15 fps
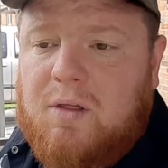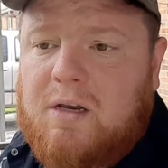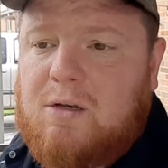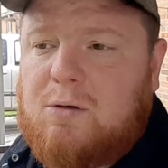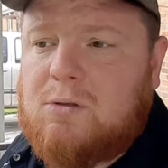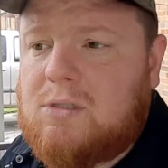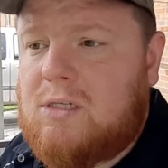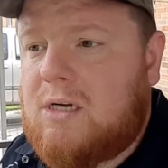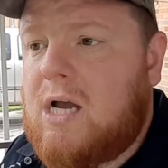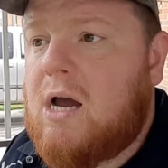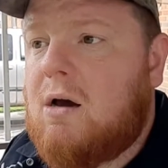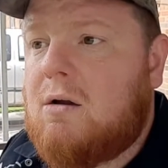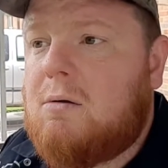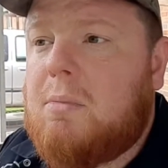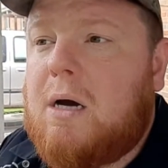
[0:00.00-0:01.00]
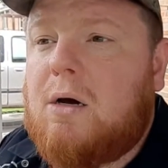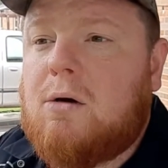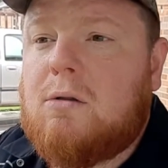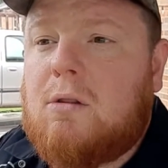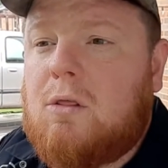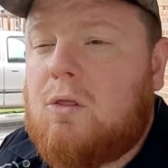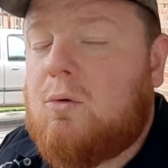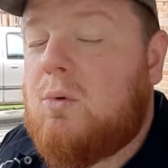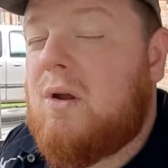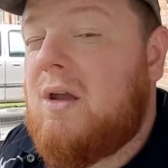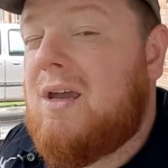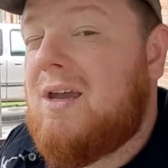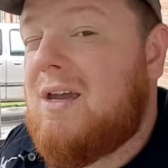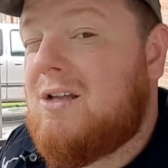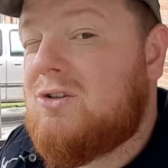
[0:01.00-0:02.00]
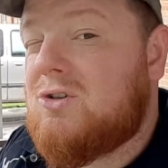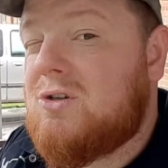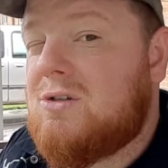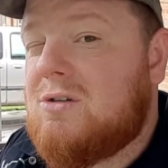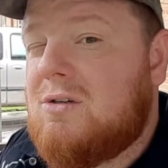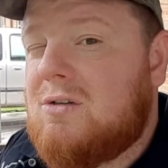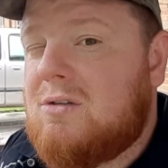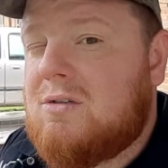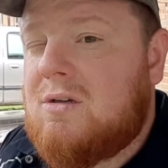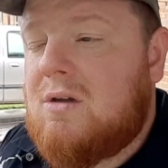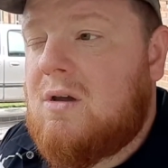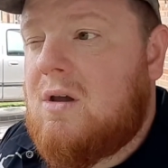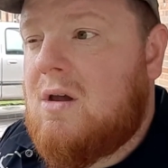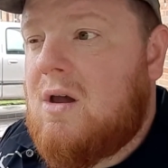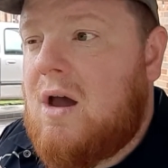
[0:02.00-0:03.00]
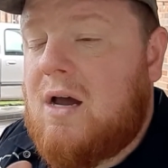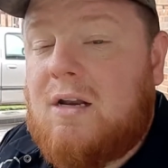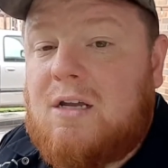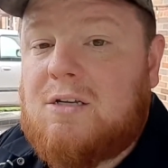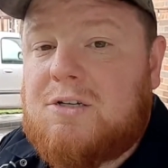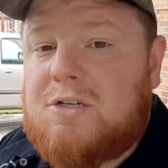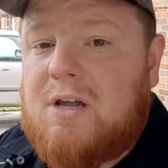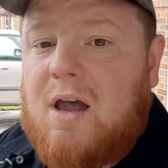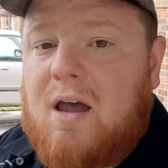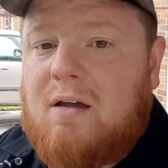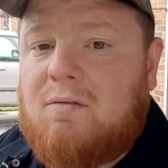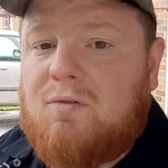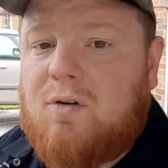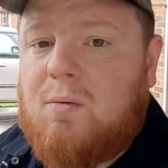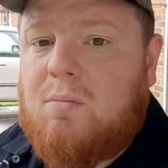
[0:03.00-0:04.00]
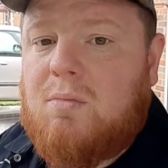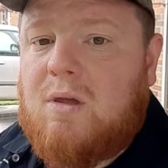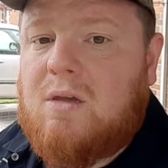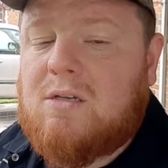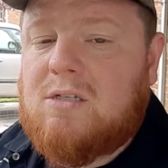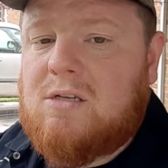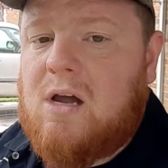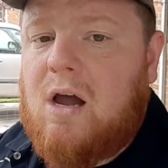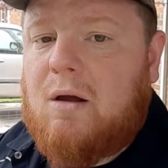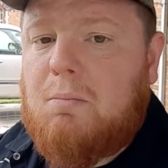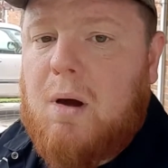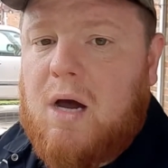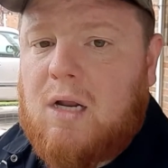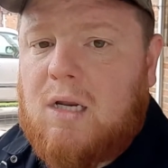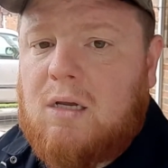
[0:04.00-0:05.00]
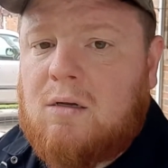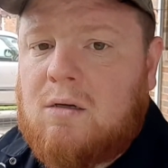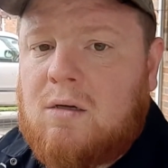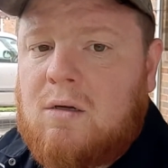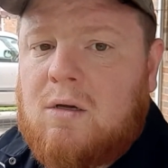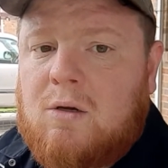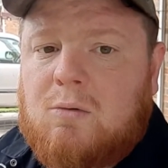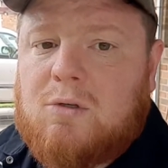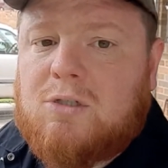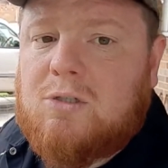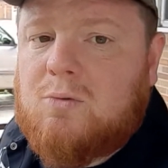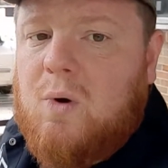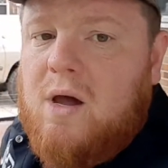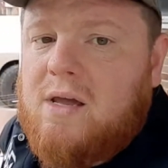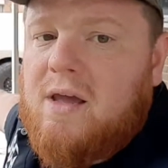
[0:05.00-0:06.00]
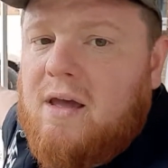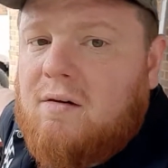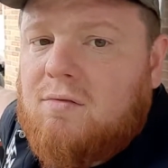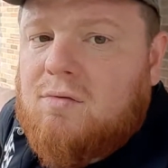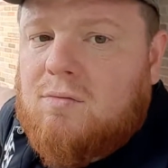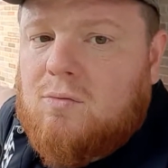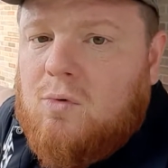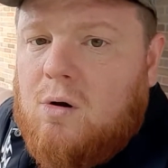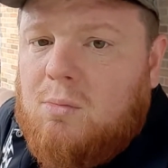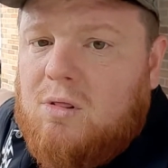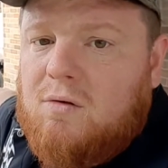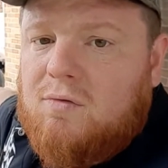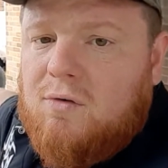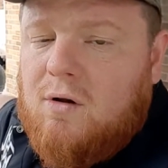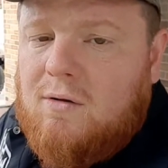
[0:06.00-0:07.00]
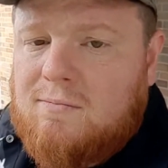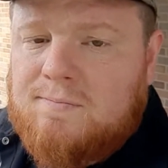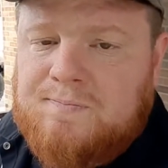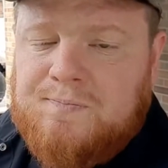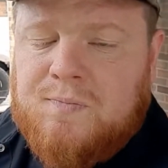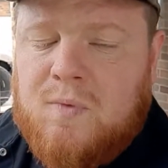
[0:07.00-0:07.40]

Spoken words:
They do stick out about 3 inches on each side from the stock body, which is why I have rub in the front.